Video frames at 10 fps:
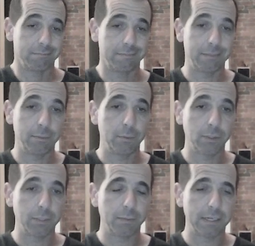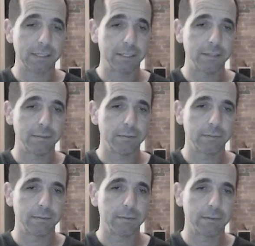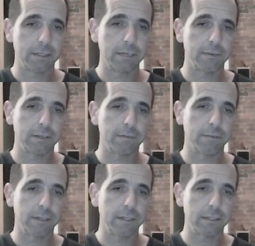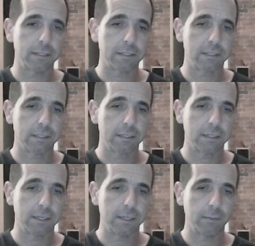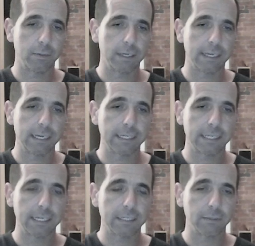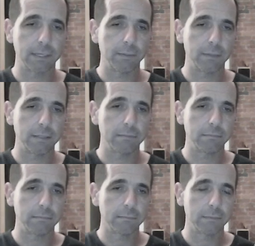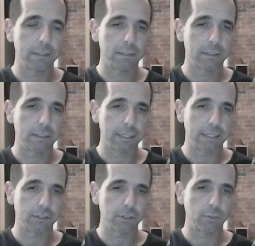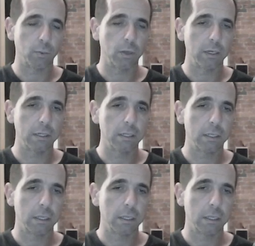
I mean, what does black do? They either convert, and the white king's getting to a1. That's just one.